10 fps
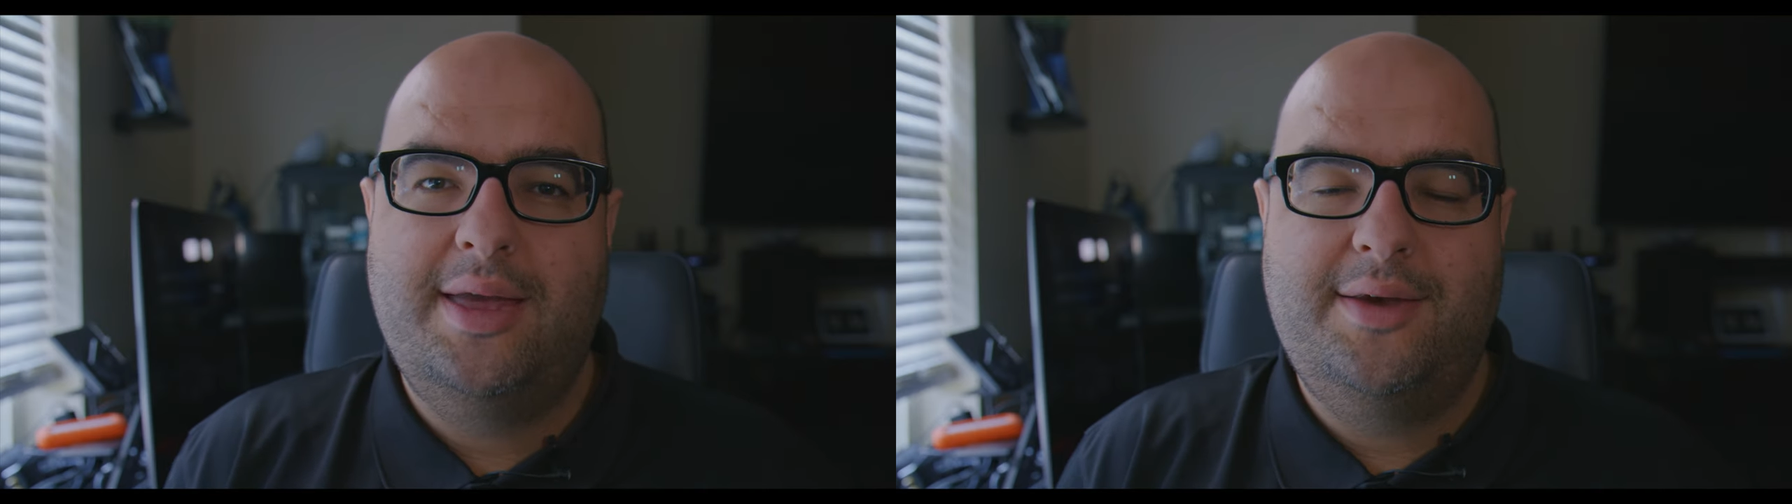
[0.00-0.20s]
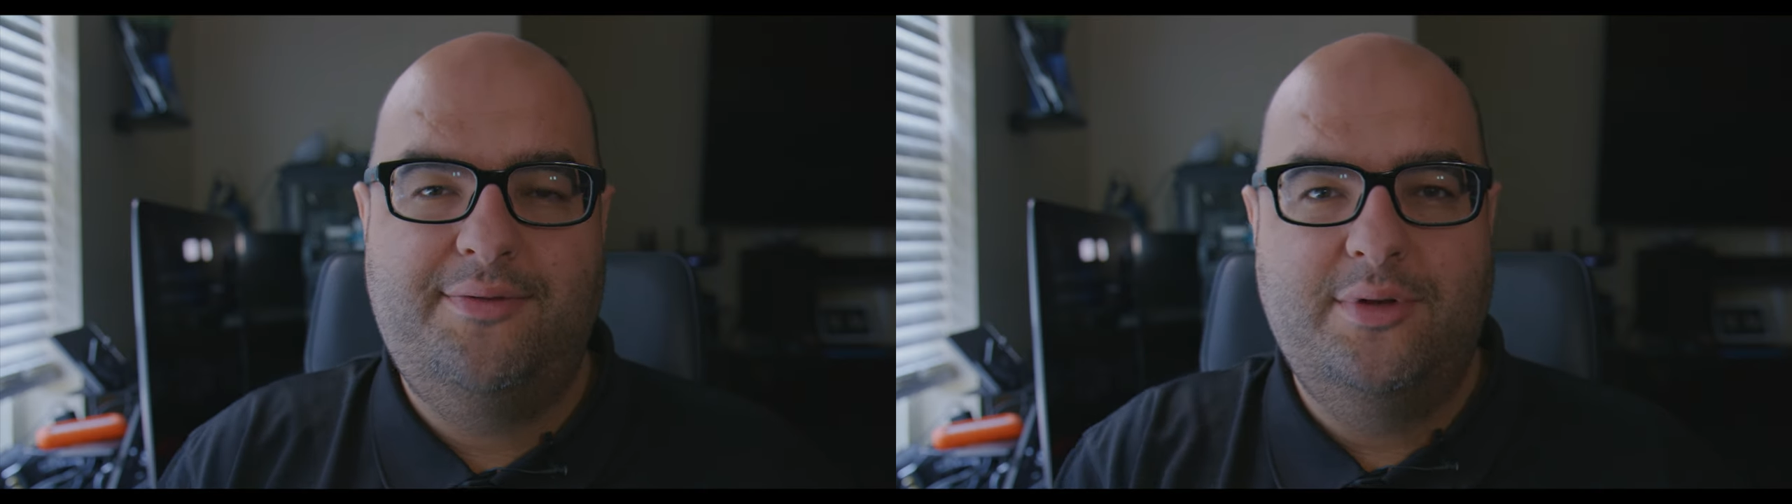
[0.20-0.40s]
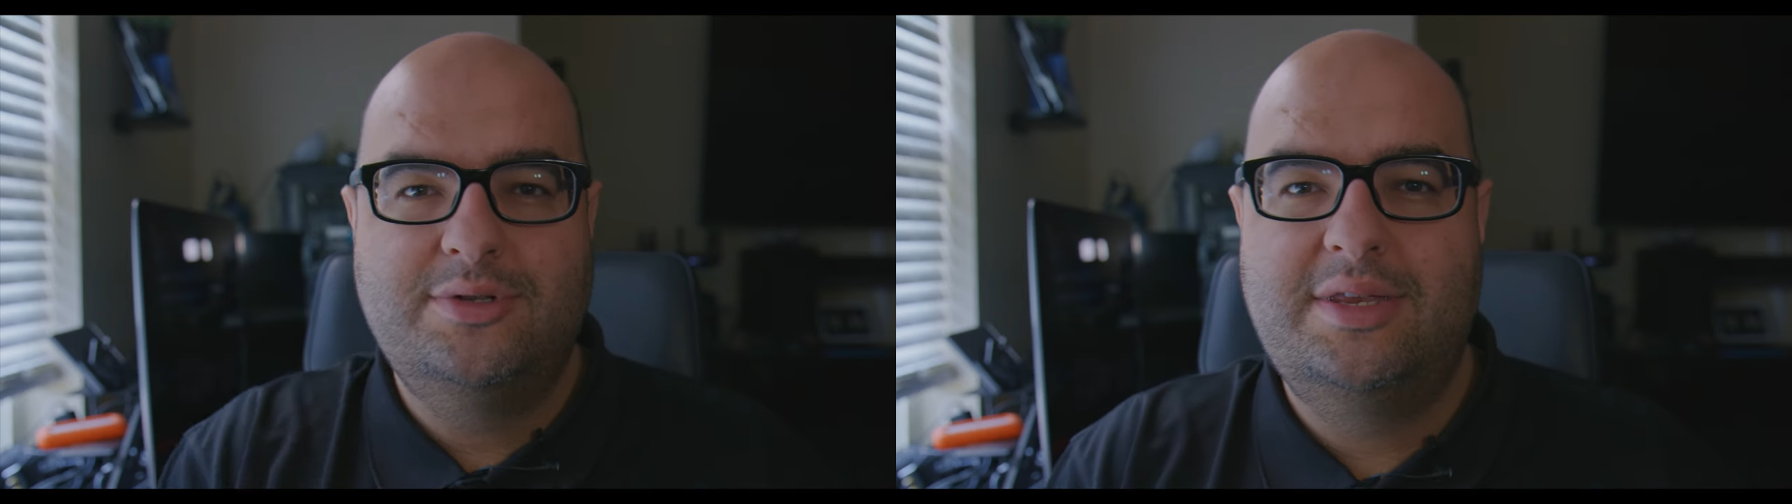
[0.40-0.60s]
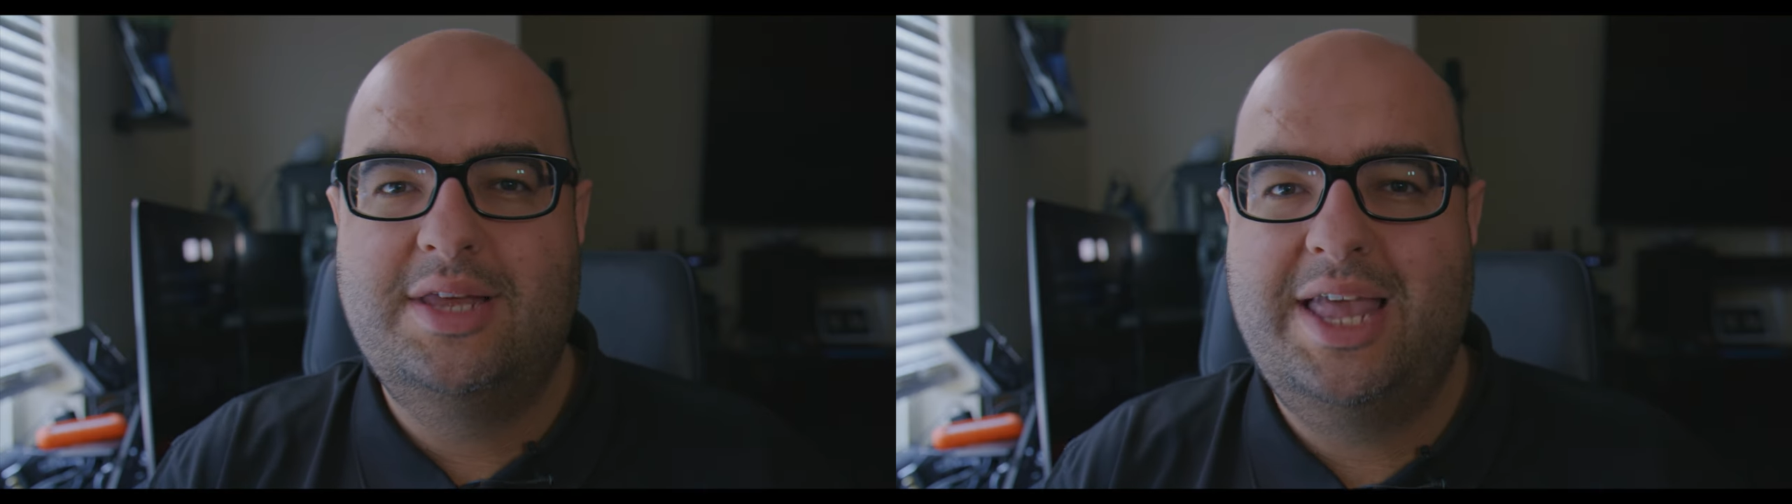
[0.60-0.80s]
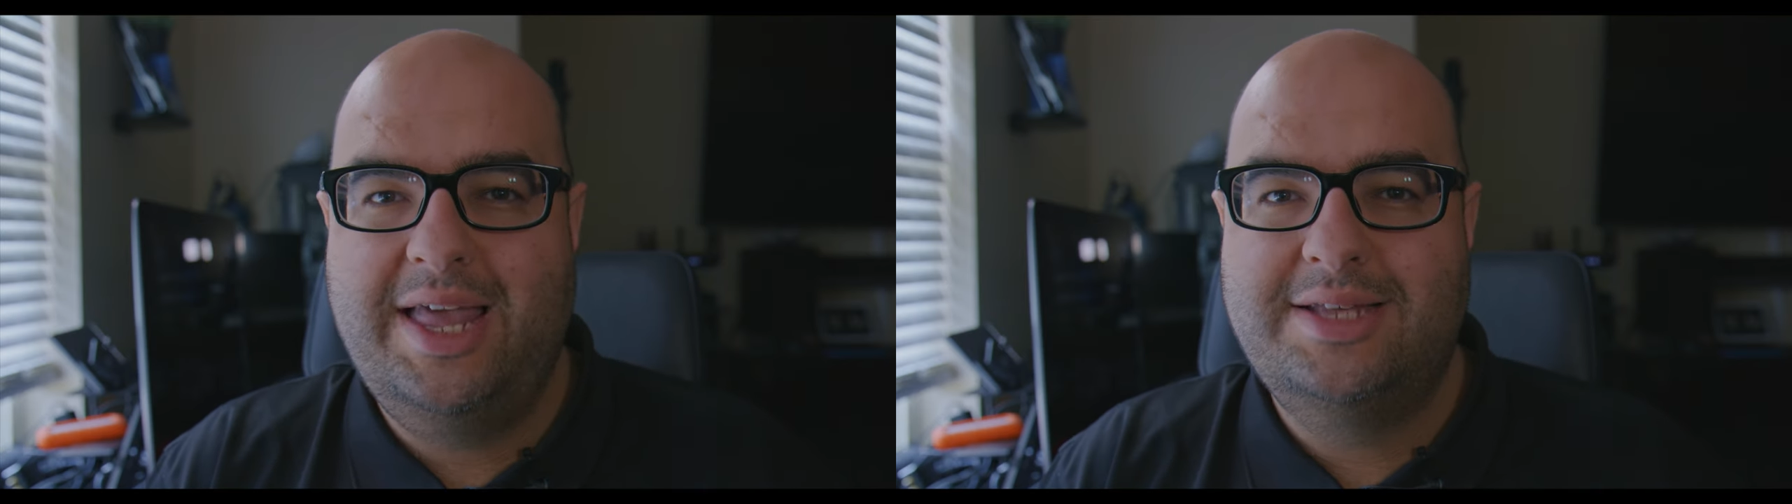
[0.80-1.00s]
it fills in the
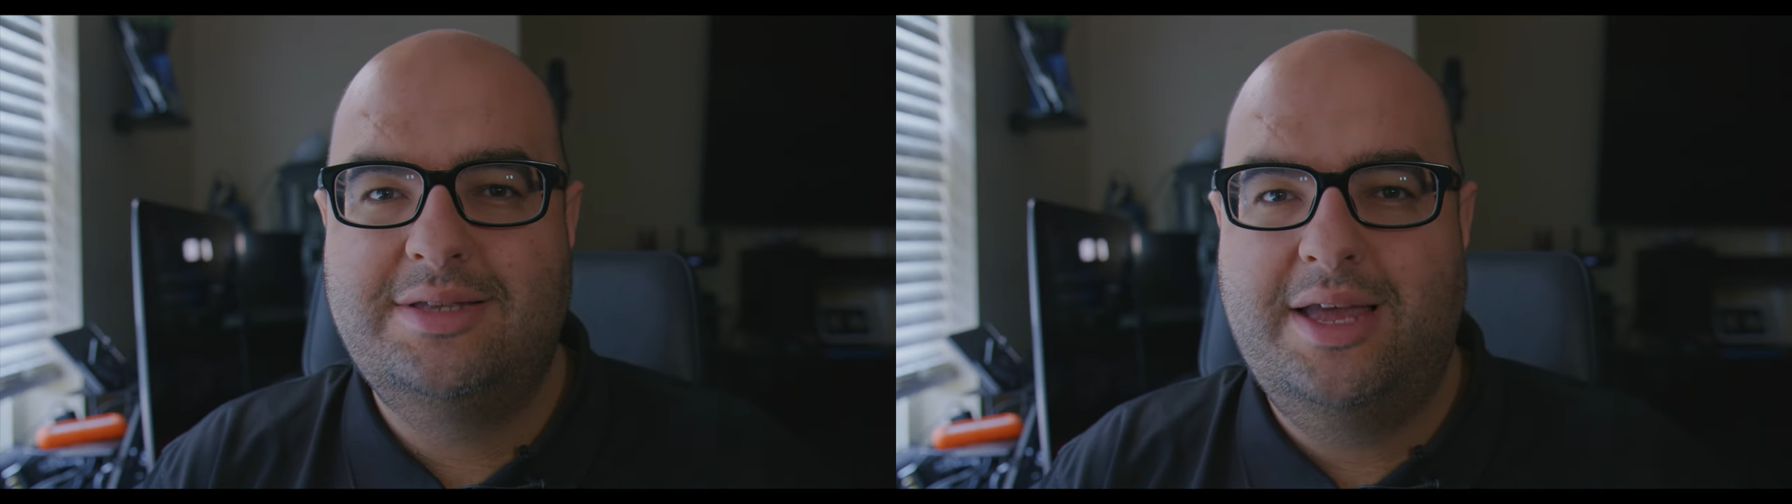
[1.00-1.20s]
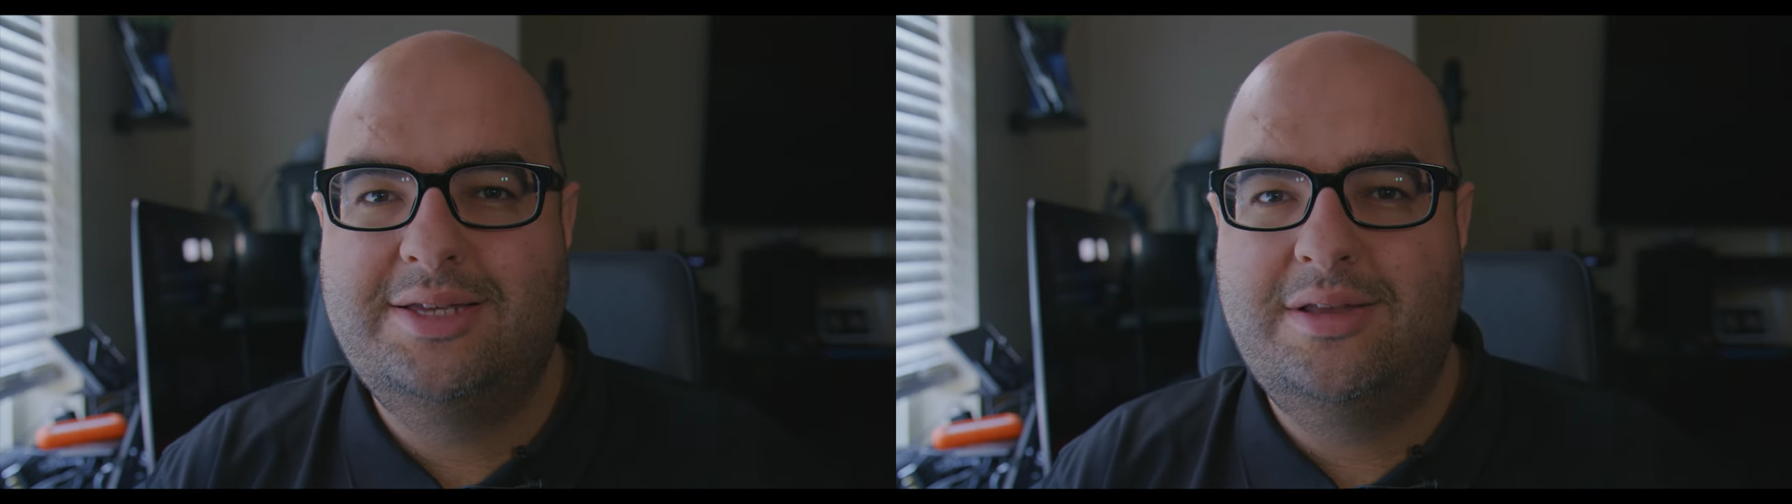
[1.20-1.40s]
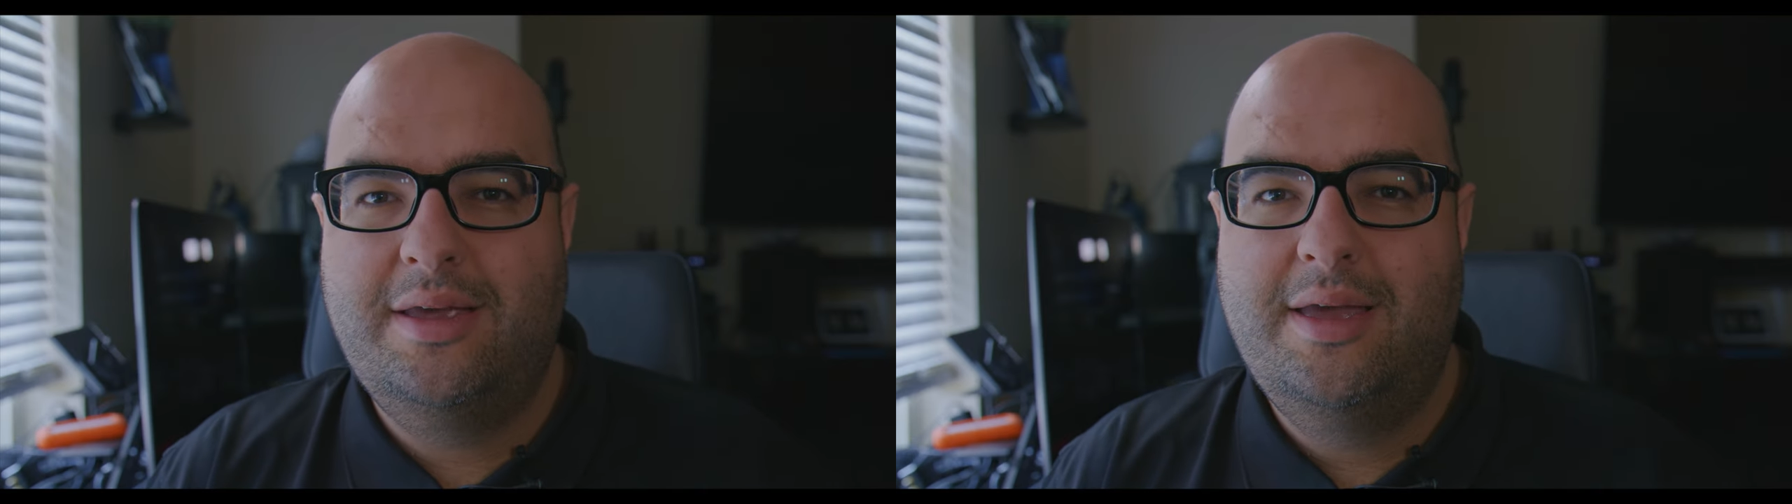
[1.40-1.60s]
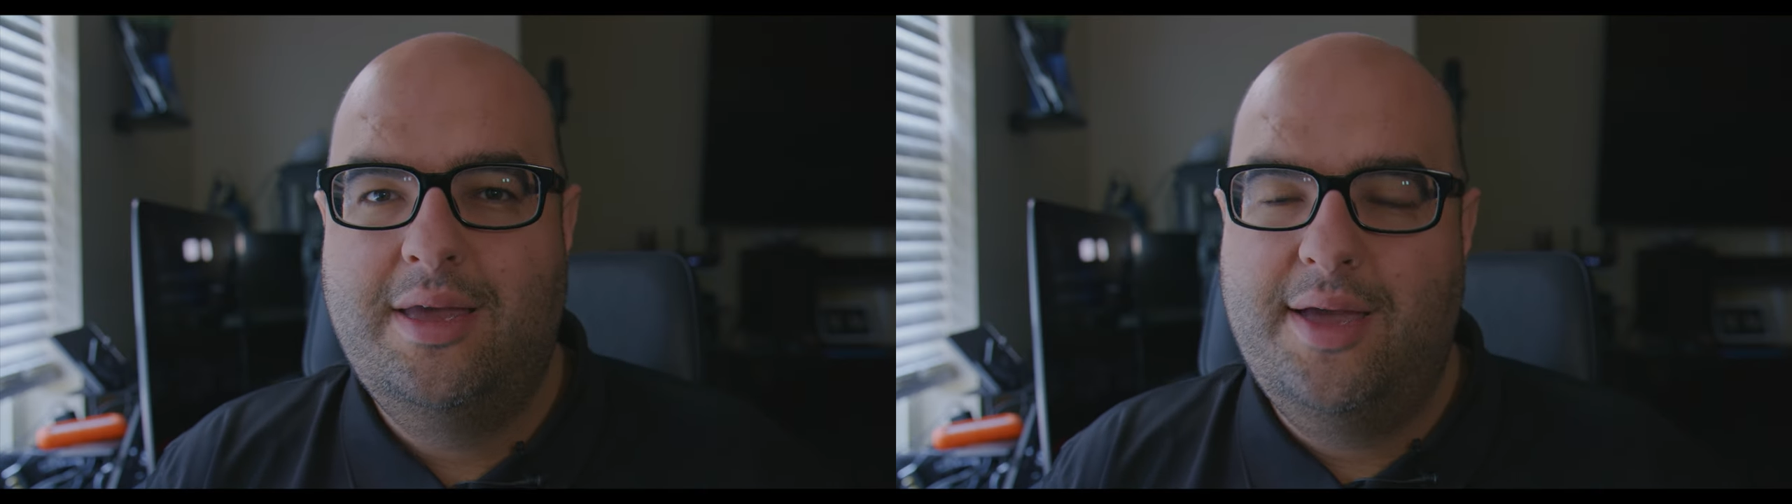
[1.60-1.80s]
case nicely.